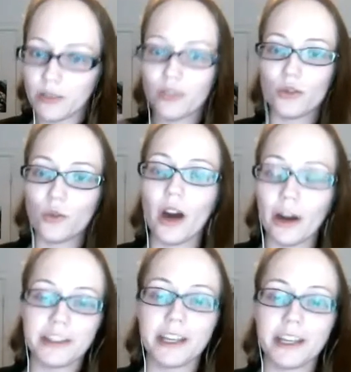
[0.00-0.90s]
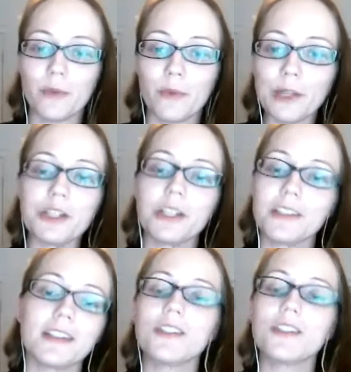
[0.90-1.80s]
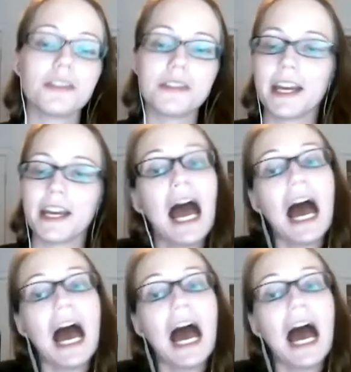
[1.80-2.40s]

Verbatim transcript: to say conventions, and it's just like